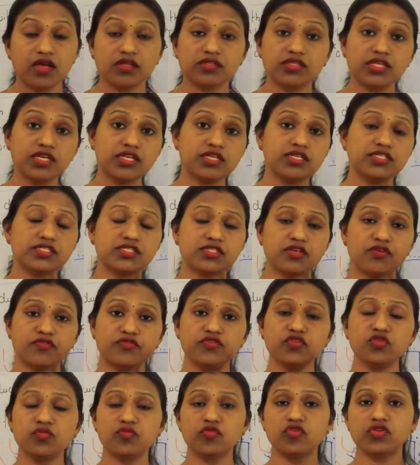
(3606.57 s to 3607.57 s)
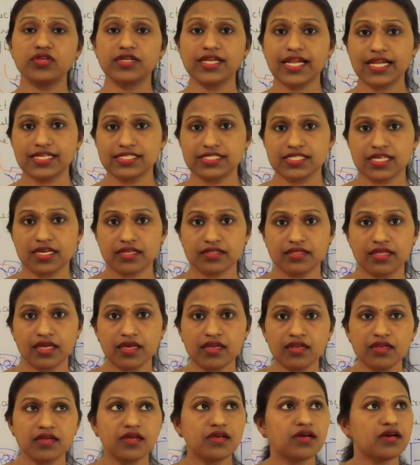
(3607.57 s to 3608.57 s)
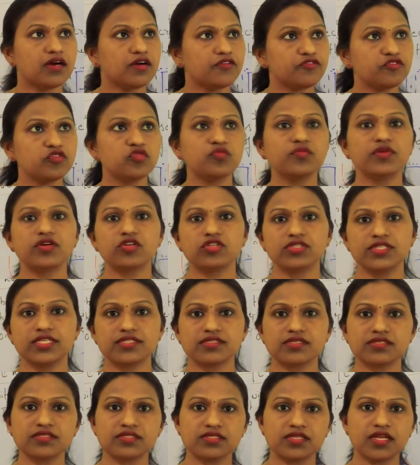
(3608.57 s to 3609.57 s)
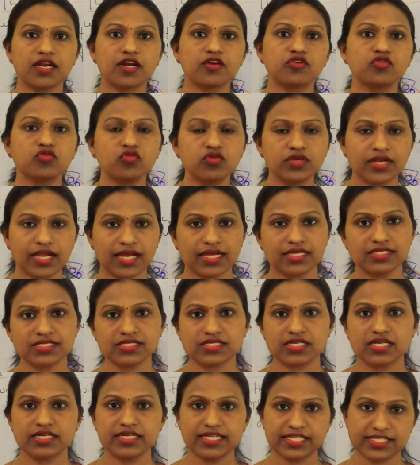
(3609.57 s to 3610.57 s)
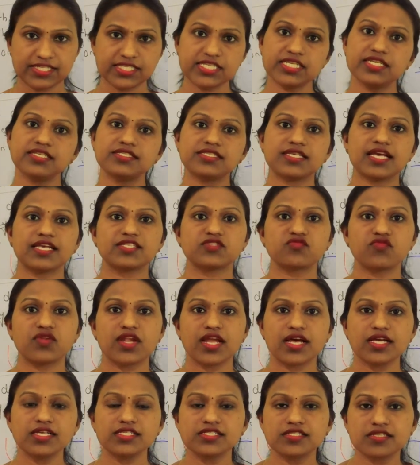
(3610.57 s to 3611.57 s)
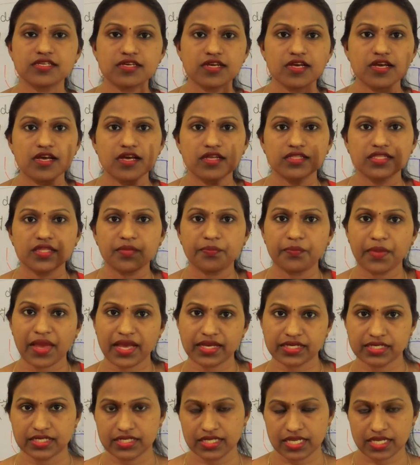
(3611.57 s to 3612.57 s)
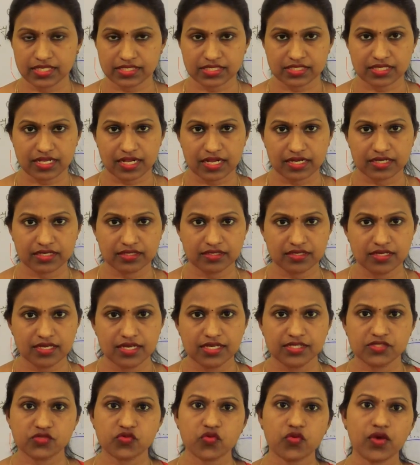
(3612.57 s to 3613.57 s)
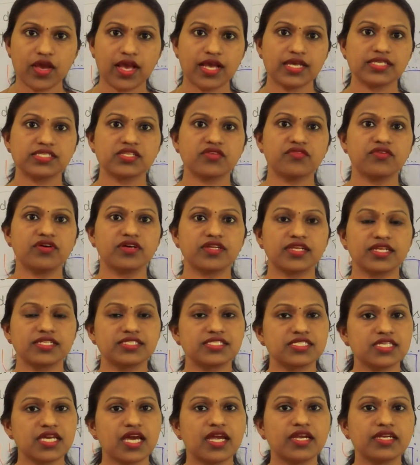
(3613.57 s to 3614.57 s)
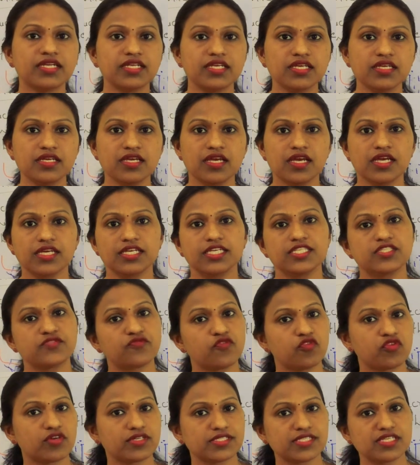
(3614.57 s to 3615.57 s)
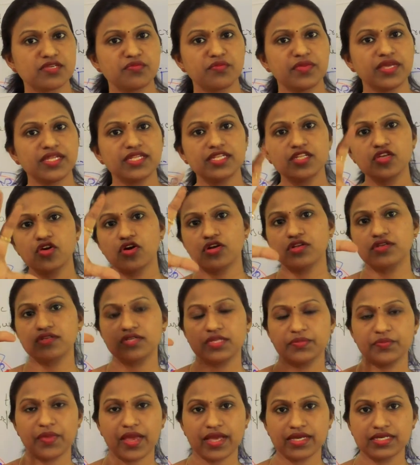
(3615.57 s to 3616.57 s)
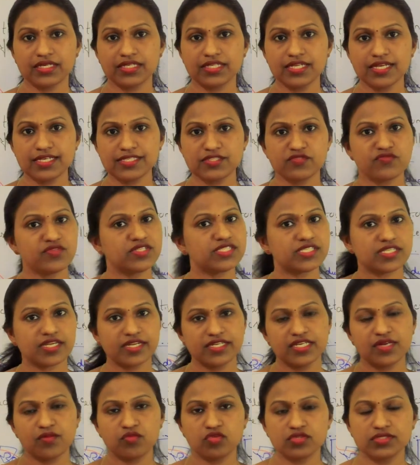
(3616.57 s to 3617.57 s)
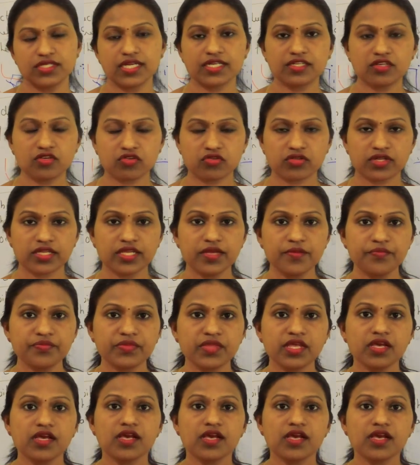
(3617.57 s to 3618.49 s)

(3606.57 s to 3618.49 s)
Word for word: There is few more glands are there. Few more in the sense there are two glands, testes as well as the pancreas gland. So as our NCERT is focusing mainly on pancreas, we'll study about that only.